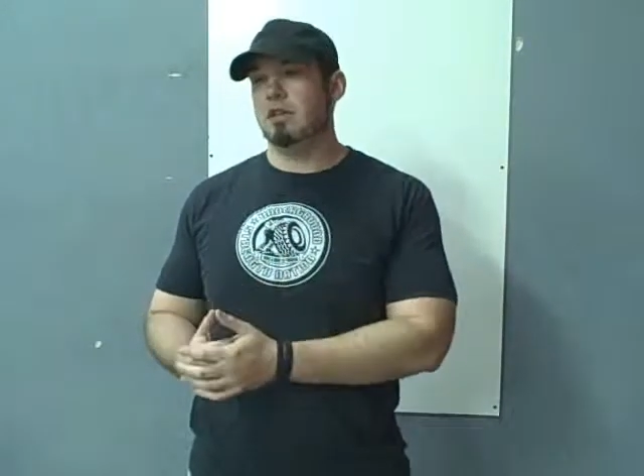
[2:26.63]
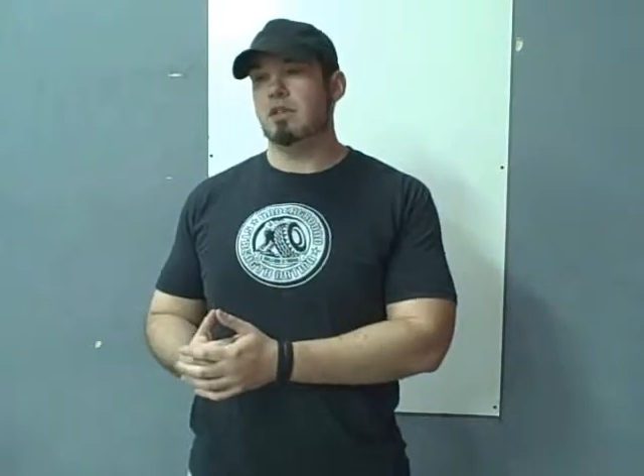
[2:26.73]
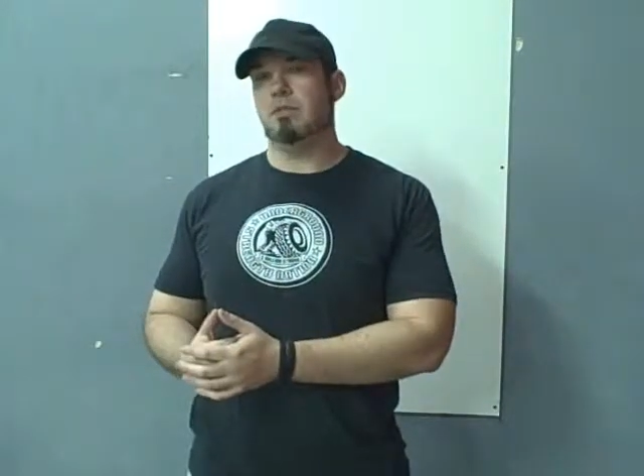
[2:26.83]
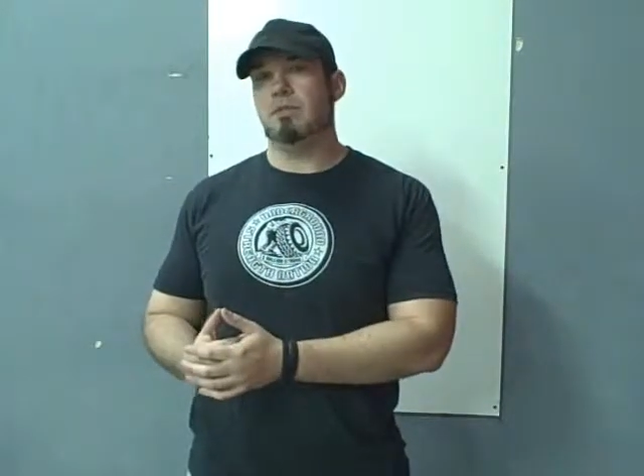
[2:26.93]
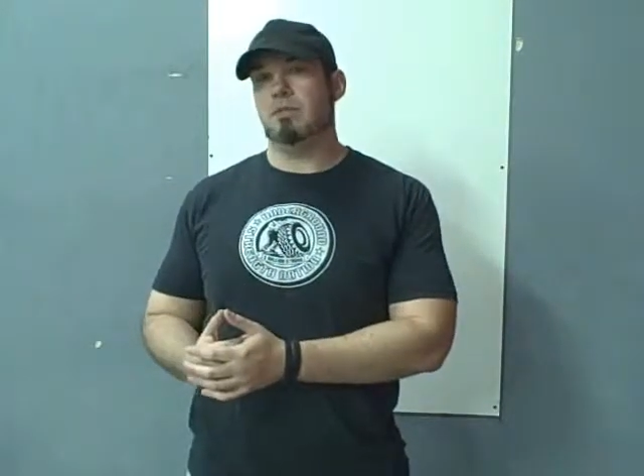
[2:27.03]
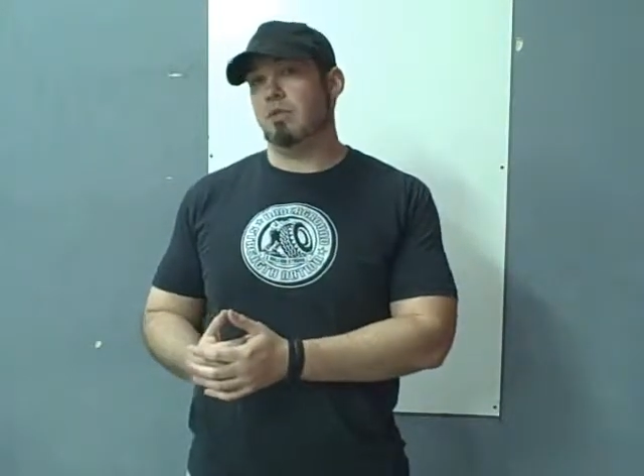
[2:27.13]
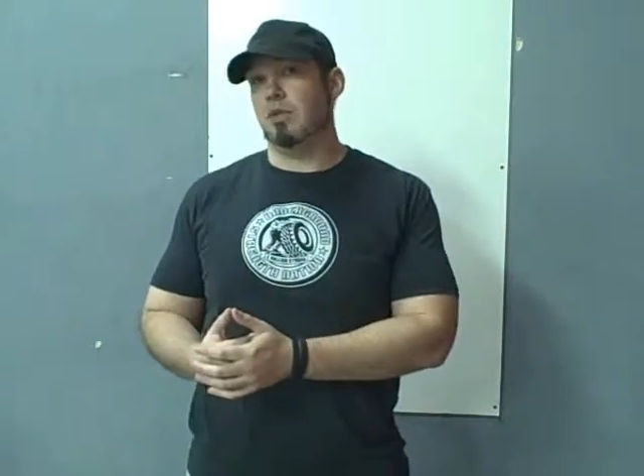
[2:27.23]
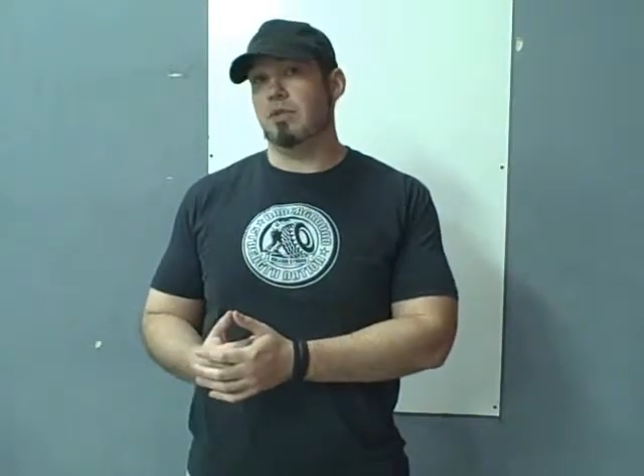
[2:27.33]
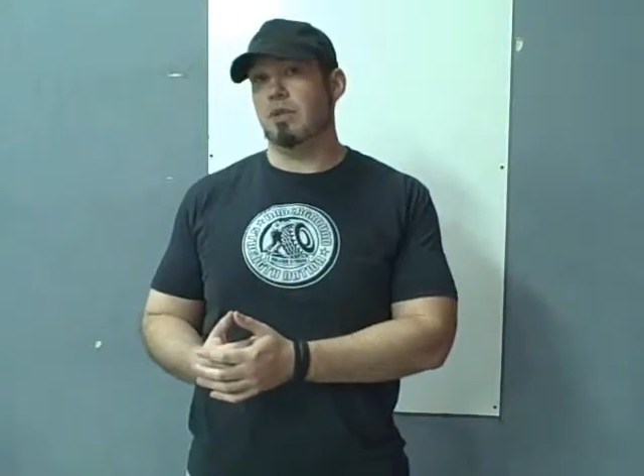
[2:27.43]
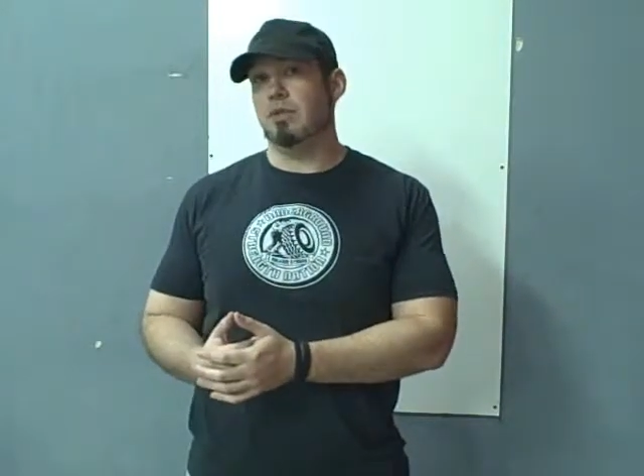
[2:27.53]
some
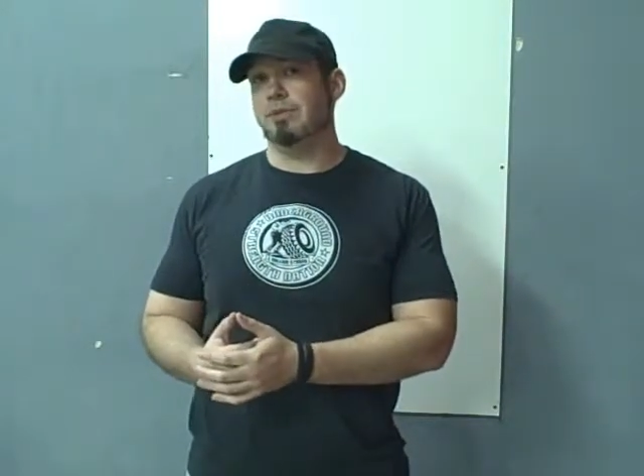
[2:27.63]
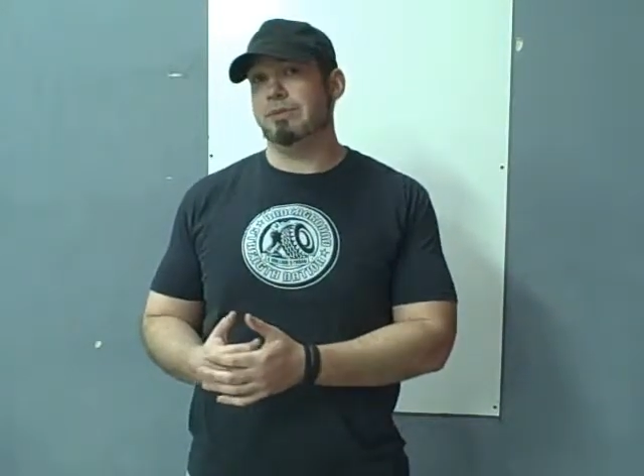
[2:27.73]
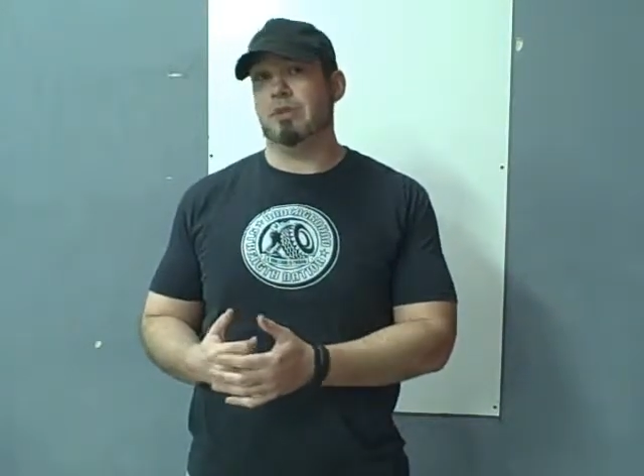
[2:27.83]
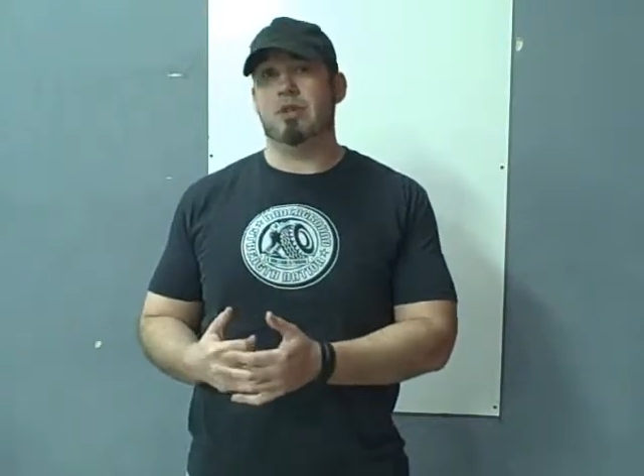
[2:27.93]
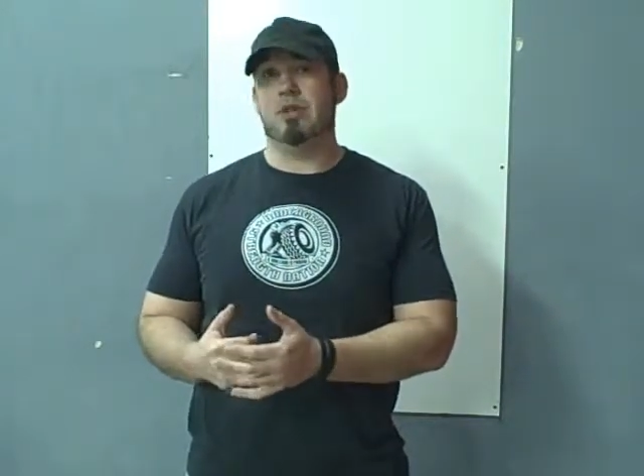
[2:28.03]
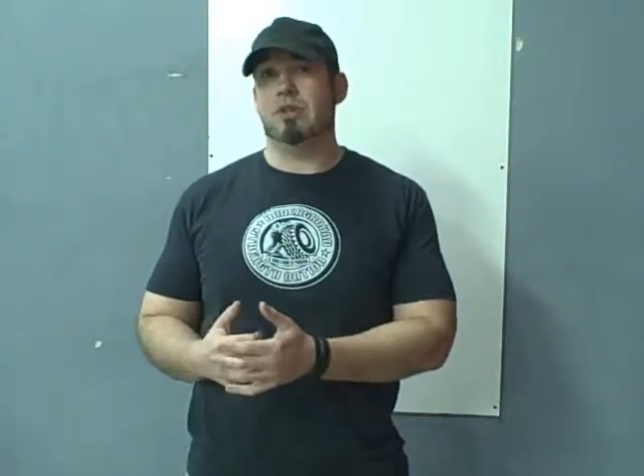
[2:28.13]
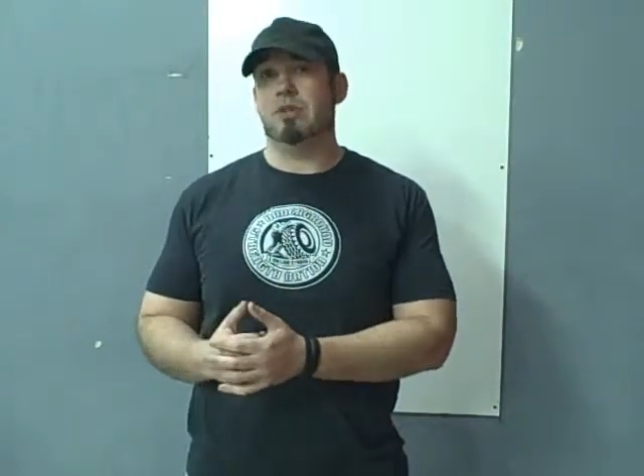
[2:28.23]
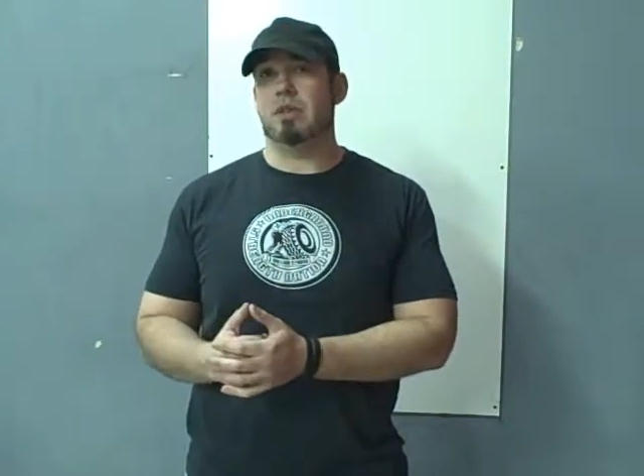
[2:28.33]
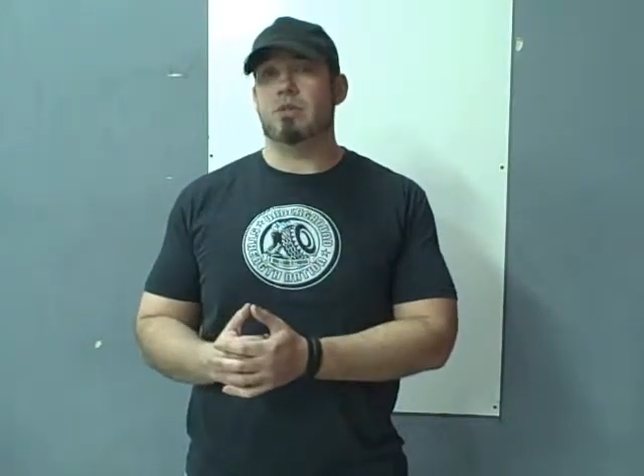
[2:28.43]
more fruit or